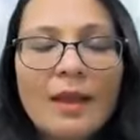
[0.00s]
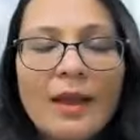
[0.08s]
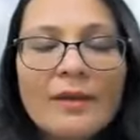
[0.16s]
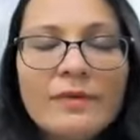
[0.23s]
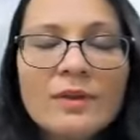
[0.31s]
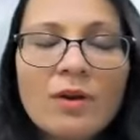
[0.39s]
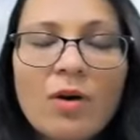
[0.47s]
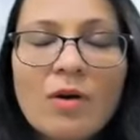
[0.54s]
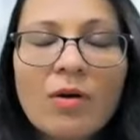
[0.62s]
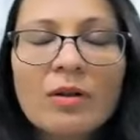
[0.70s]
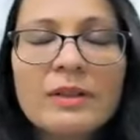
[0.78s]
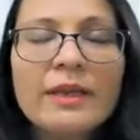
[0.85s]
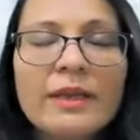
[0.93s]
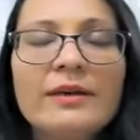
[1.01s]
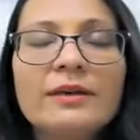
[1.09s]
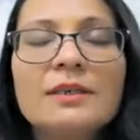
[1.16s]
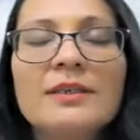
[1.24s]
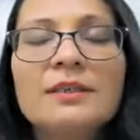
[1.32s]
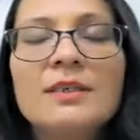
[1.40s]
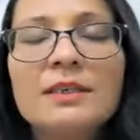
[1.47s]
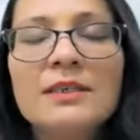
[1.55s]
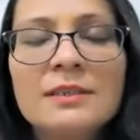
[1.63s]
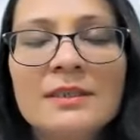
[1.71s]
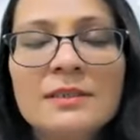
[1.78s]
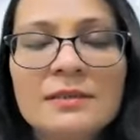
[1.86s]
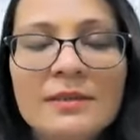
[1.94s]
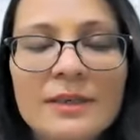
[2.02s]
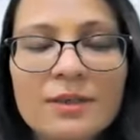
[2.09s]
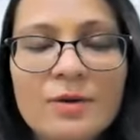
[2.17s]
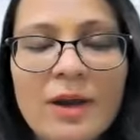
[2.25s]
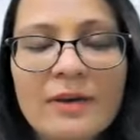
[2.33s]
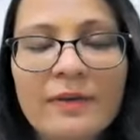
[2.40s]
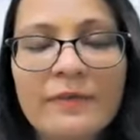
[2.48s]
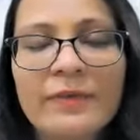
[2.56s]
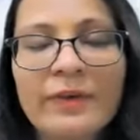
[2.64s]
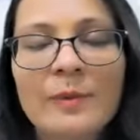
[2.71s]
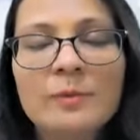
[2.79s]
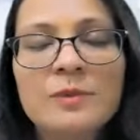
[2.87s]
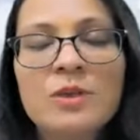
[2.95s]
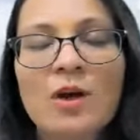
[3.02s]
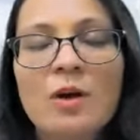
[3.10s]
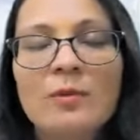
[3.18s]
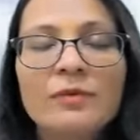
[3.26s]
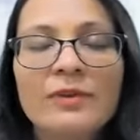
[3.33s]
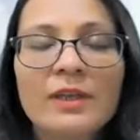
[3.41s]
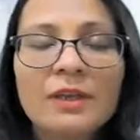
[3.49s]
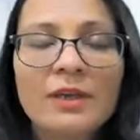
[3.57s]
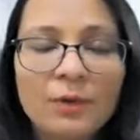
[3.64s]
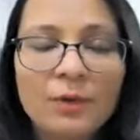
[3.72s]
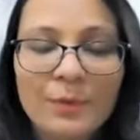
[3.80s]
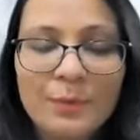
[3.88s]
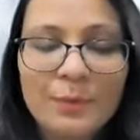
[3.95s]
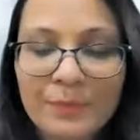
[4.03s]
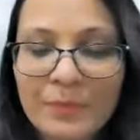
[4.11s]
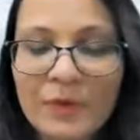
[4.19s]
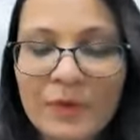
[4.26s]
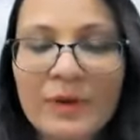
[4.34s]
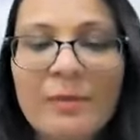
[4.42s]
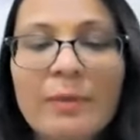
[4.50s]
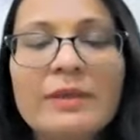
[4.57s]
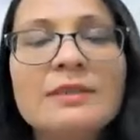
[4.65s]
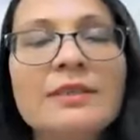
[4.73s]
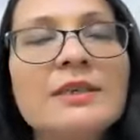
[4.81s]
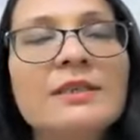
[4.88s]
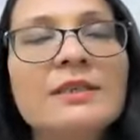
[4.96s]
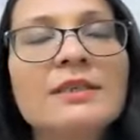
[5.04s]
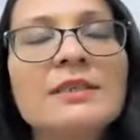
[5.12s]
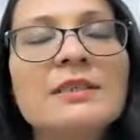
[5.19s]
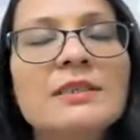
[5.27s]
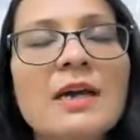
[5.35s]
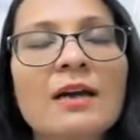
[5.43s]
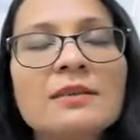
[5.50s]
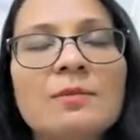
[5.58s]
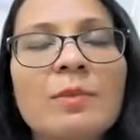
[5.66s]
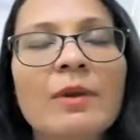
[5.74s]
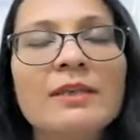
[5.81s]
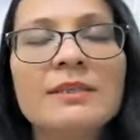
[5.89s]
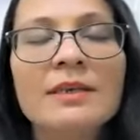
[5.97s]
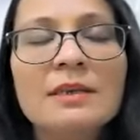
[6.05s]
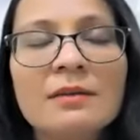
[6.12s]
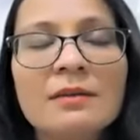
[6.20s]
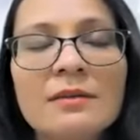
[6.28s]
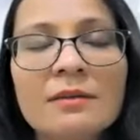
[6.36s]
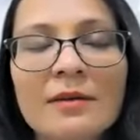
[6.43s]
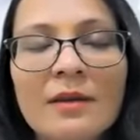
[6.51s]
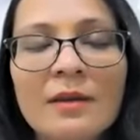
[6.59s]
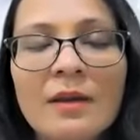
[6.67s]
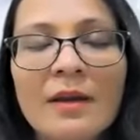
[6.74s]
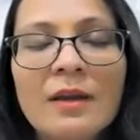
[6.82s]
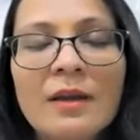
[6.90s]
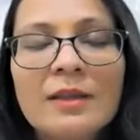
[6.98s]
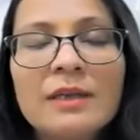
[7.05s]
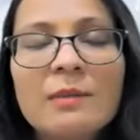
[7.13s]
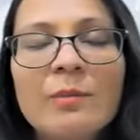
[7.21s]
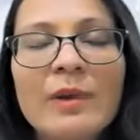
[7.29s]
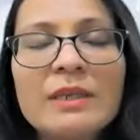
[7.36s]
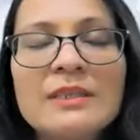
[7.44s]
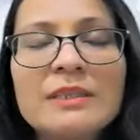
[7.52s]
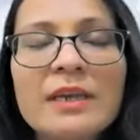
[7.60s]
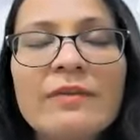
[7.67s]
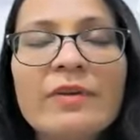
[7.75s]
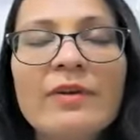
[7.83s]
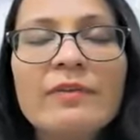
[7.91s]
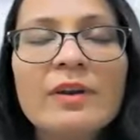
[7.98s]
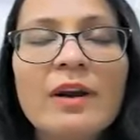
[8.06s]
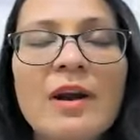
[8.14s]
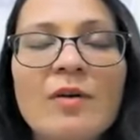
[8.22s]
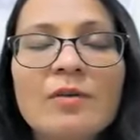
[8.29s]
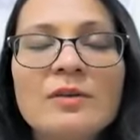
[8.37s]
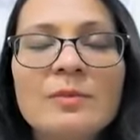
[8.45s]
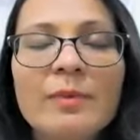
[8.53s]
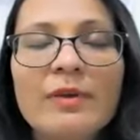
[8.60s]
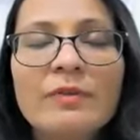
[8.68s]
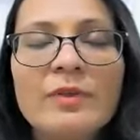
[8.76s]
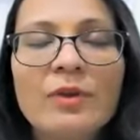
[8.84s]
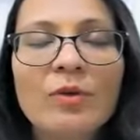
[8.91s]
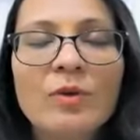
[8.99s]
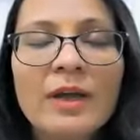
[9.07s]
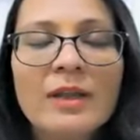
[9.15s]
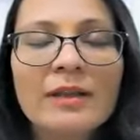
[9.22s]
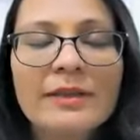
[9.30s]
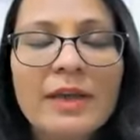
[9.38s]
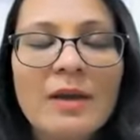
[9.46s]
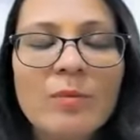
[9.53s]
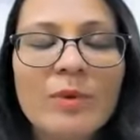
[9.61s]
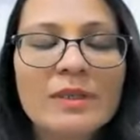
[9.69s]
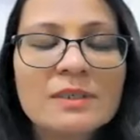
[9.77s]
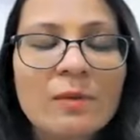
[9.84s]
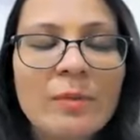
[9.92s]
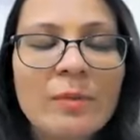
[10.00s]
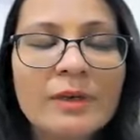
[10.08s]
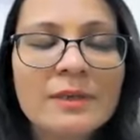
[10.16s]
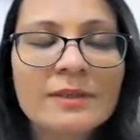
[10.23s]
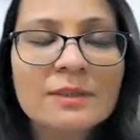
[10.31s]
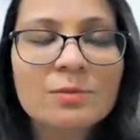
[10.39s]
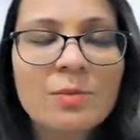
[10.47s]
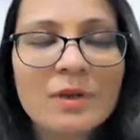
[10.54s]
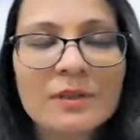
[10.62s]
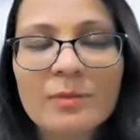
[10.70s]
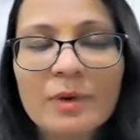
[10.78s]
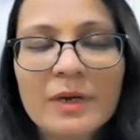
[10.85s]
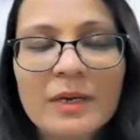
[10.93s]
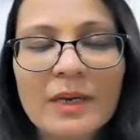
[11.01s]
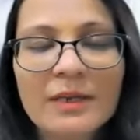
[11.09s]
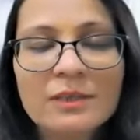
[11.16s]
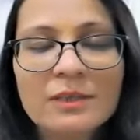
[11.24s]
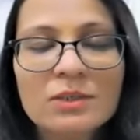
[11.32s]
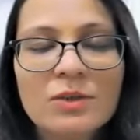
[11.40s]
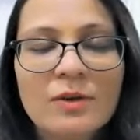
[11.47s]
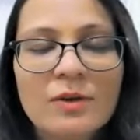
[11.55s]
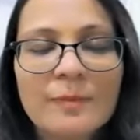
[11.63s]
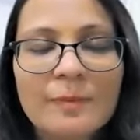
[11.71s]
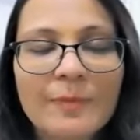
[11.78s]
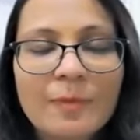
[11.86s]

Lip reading: And with all the energies that you have absorbed within you, you can mentally just start blessing that I bless everyone around me with good health, happiness, abundance, prosperity, and joy.